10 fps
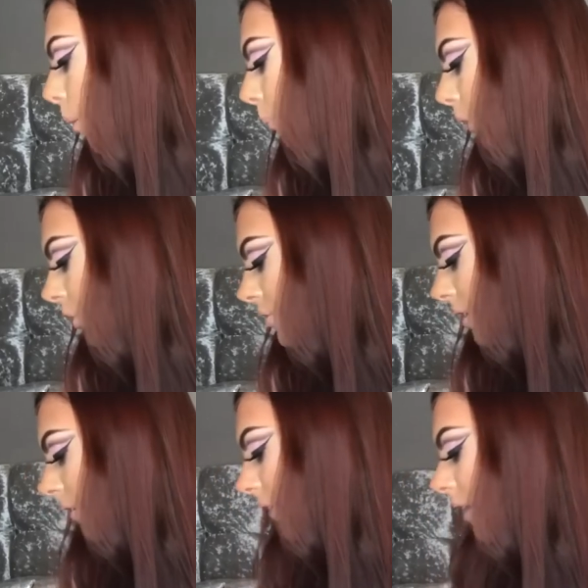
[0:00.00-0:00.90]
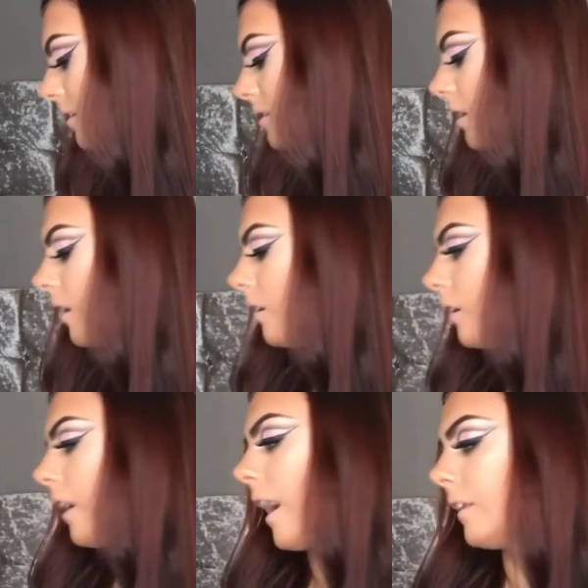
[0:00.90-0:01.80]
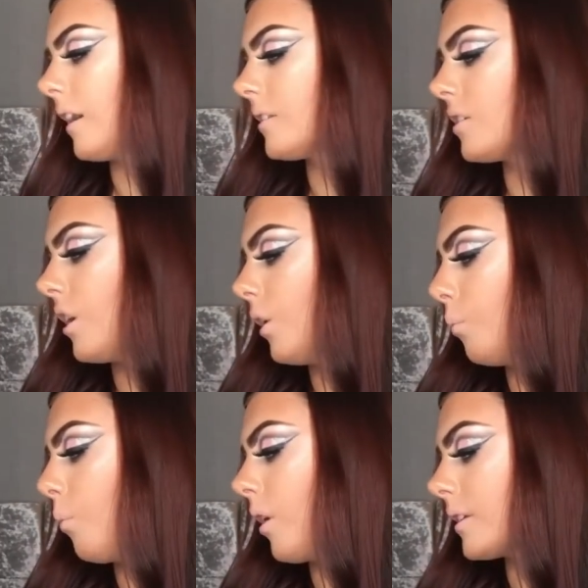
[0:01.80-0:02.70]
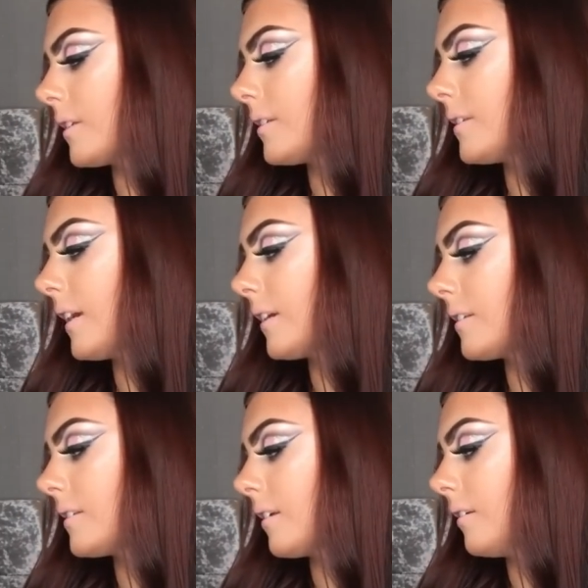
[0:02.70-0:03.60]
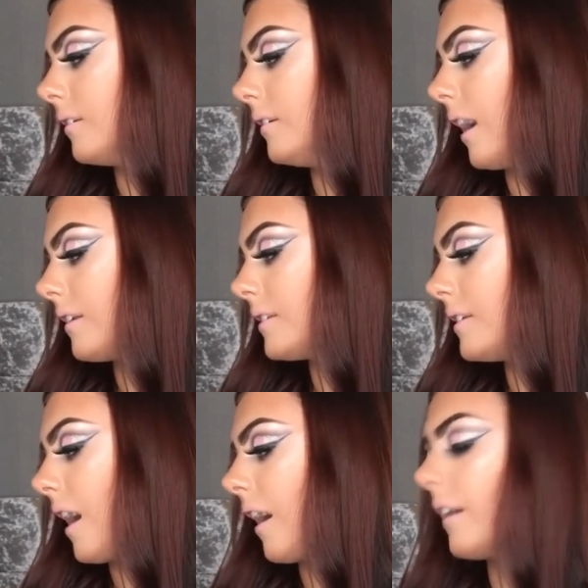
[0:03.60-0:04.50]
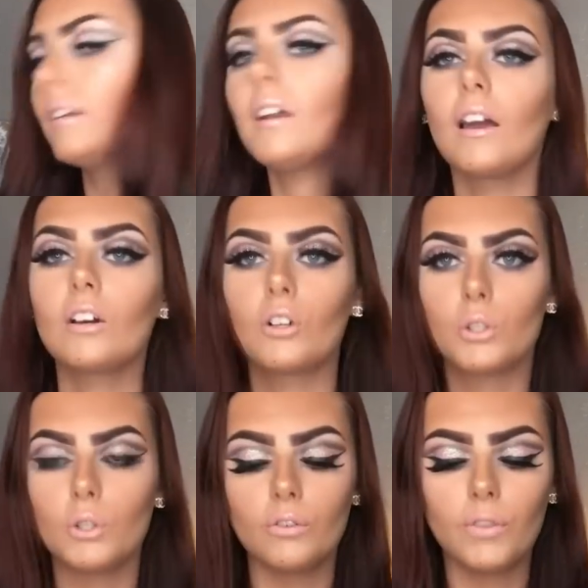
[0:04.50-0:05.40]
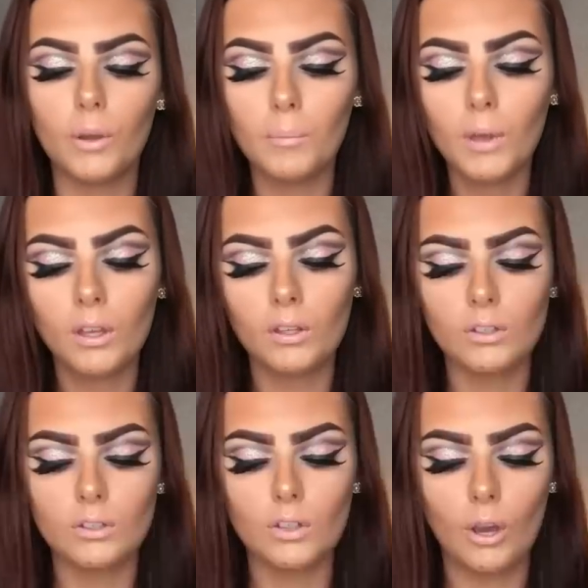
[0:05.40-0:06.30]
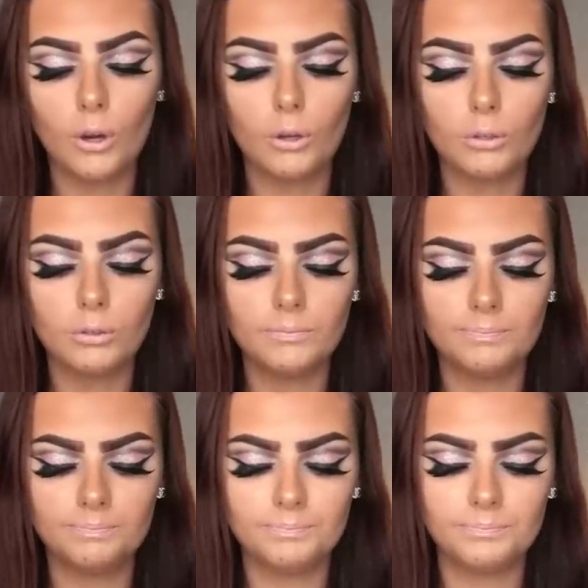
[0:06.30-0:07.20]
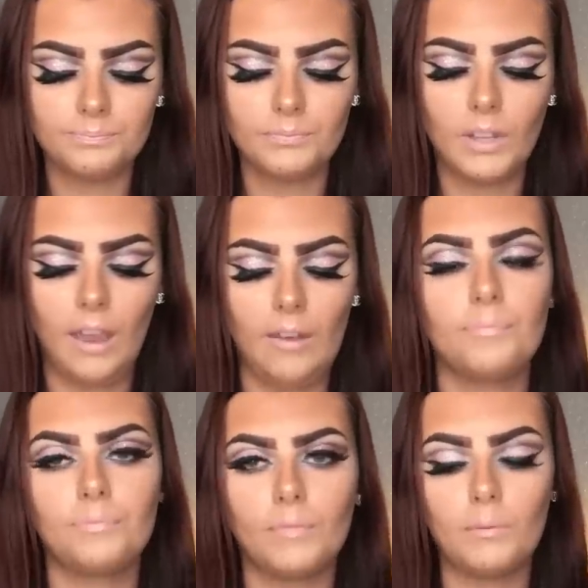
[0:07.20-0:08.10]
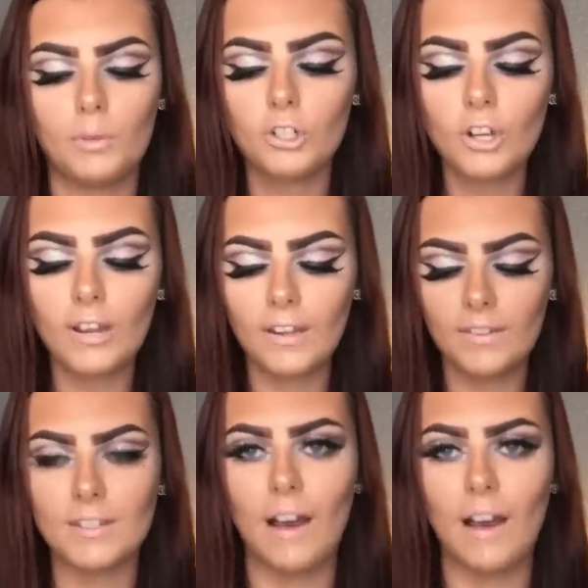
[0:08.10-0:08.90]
but this highlighter was six ninety-nine, and I got two of them. So yeah, I'm going to try and get this